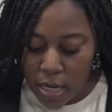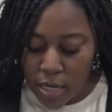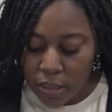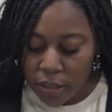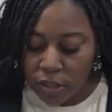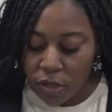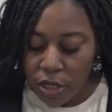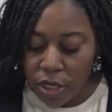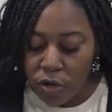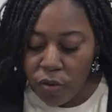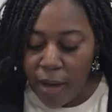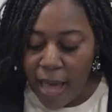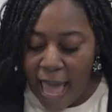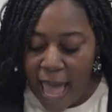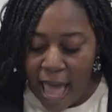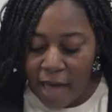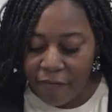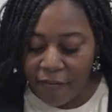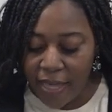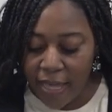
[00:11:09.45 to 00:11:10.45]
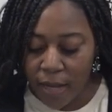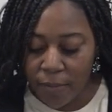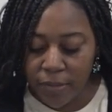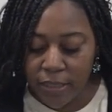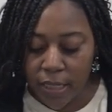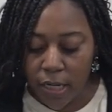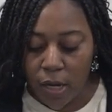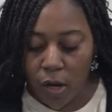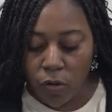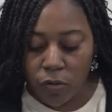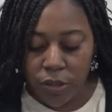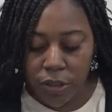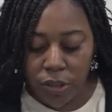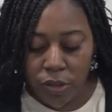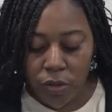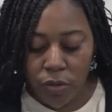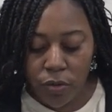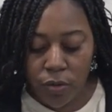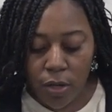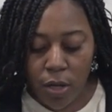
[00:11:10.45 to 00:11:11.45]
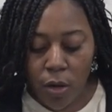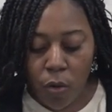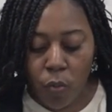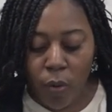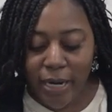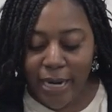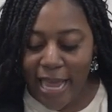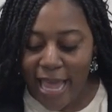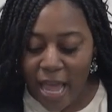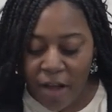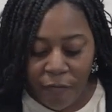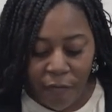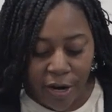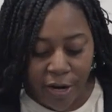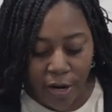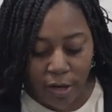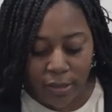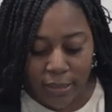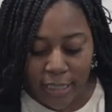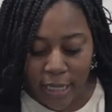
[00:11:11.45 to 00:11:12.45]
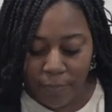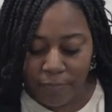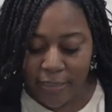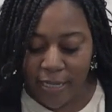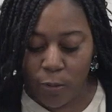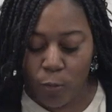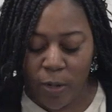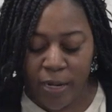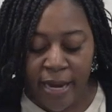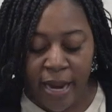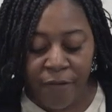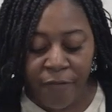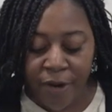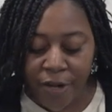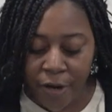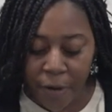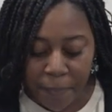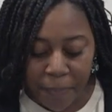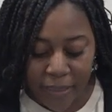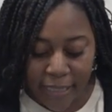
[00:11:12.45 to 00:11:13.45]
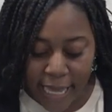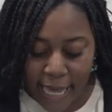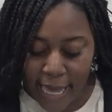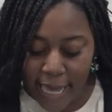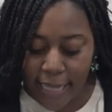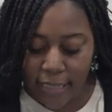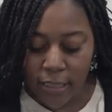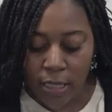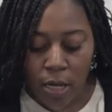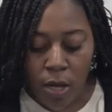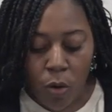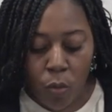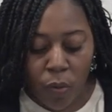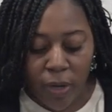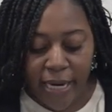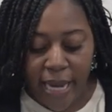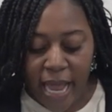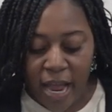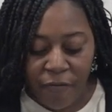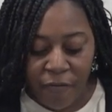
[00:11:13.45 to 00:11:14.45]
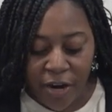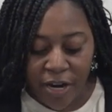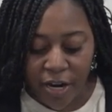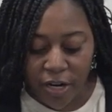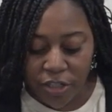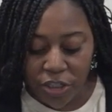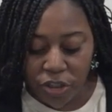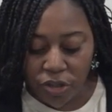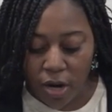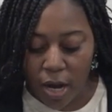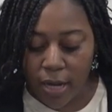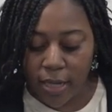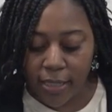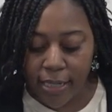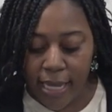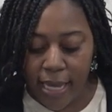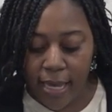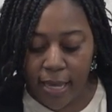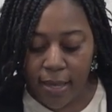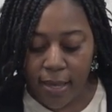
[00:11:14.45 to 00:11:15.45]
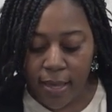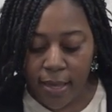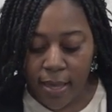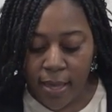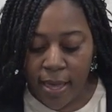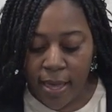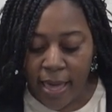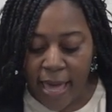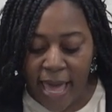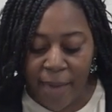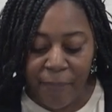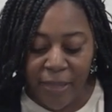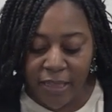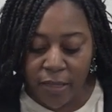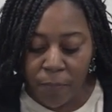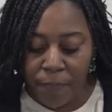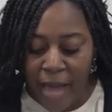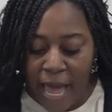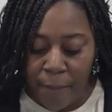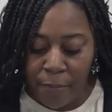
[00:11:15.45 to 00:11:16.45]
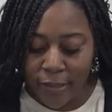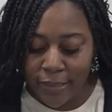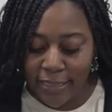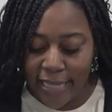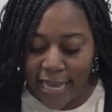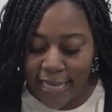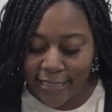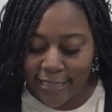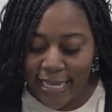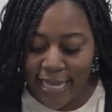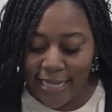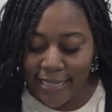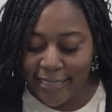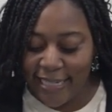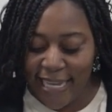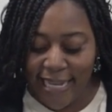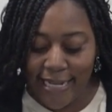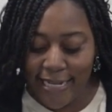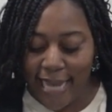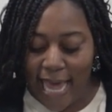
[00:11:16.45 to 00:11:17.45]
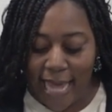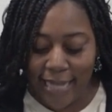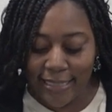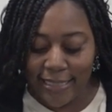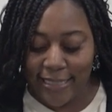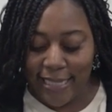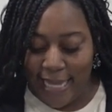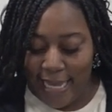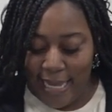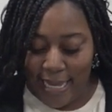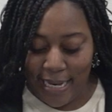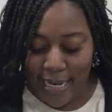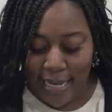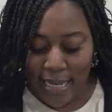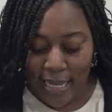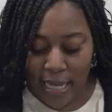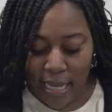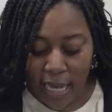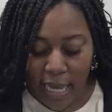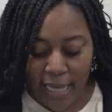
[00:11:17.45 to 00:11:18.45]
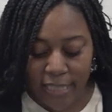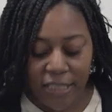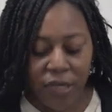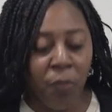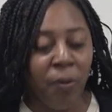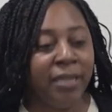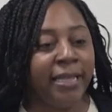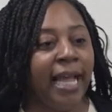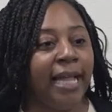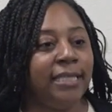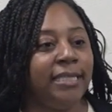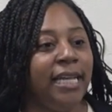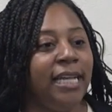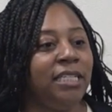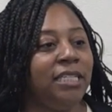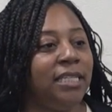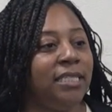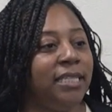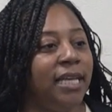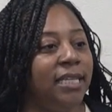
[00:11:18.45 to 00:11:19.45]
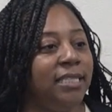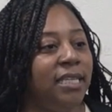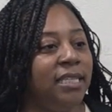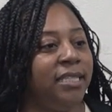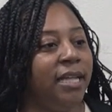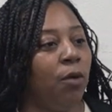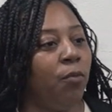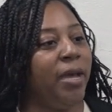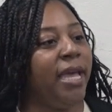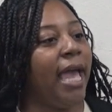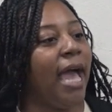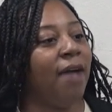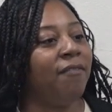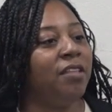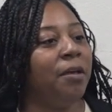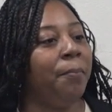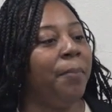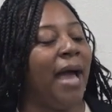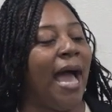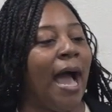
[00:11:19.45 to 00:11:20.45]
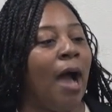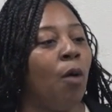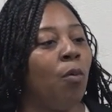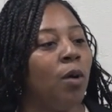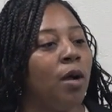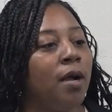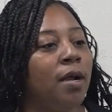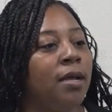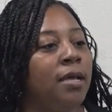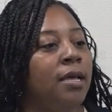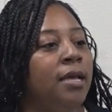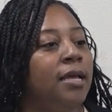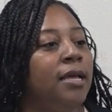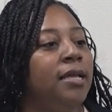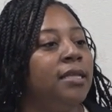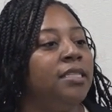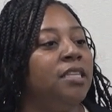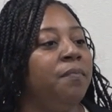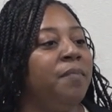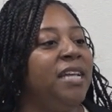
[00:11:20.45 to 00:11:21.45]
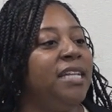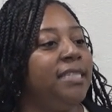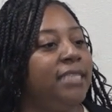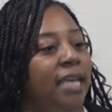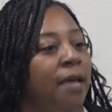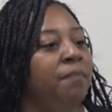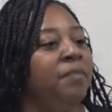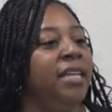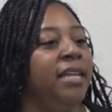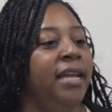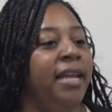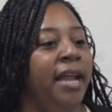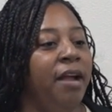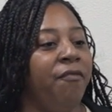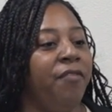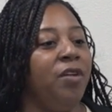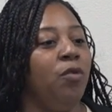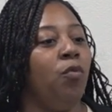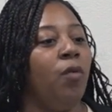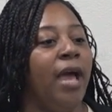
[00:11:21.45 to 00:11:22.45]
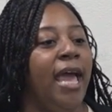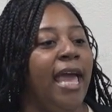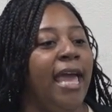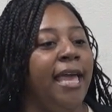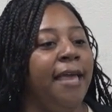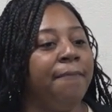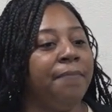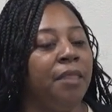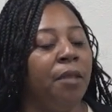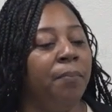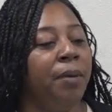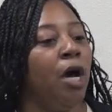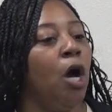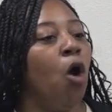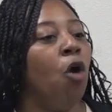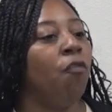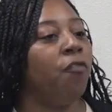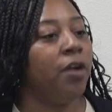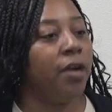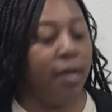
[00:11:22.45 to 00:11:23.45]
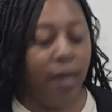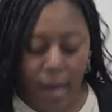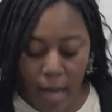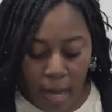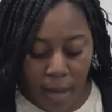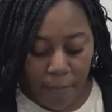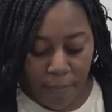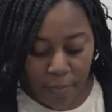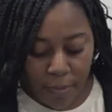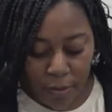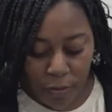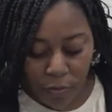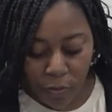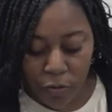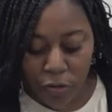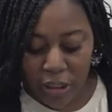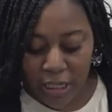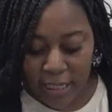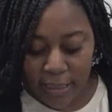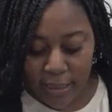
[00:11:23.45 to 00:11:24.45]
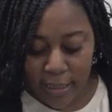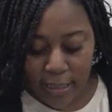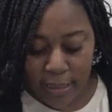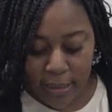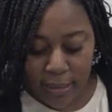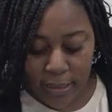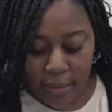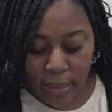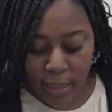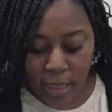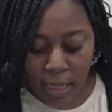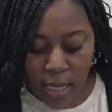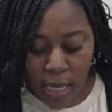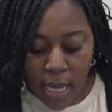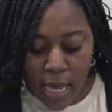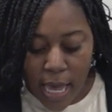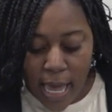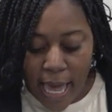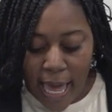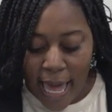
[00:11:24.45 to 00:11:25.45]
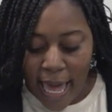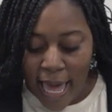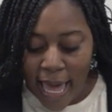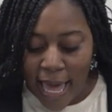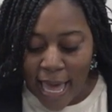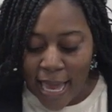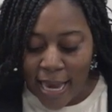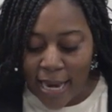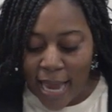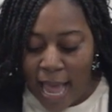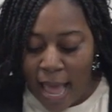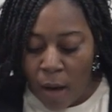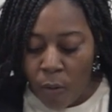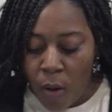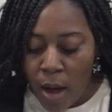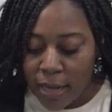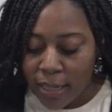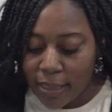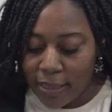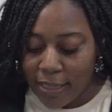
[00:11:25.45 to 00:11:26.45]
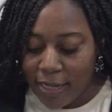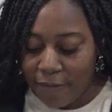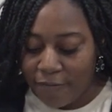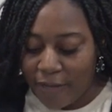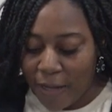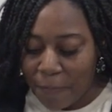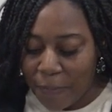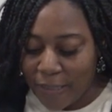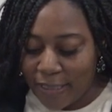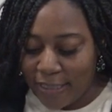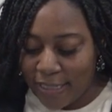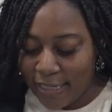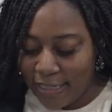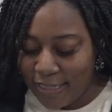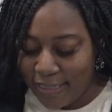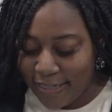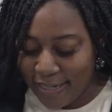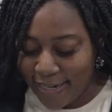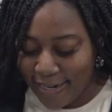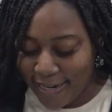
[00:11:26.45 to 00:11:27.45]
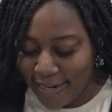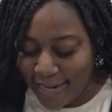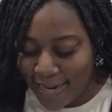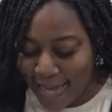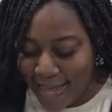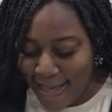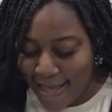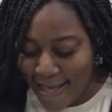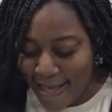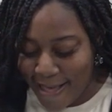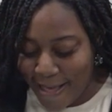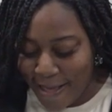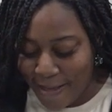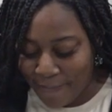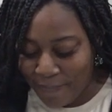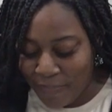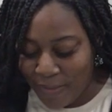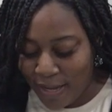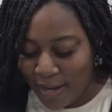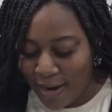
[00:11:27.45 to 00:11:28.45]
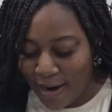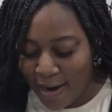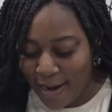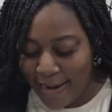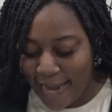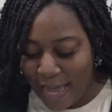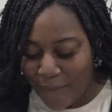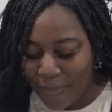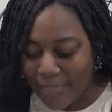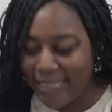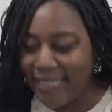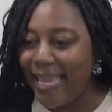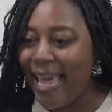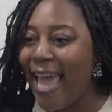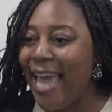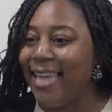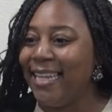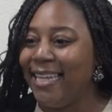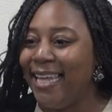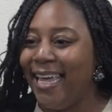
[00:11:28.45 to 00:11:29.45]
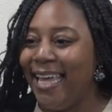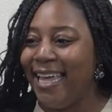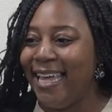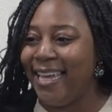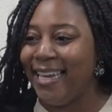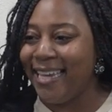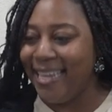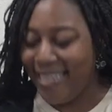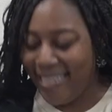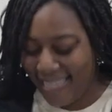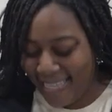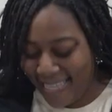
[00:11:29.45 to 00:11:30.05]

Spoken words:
So you have him to go to whenever you're tempted, whenever you're plagued, whenever you're struggling. But the Bible says he did not sin. And so what that teaches us is that we have the power to be tempted in every way, but overcome through Jesus. And I want to lift up a sister. Her name is Kaylin.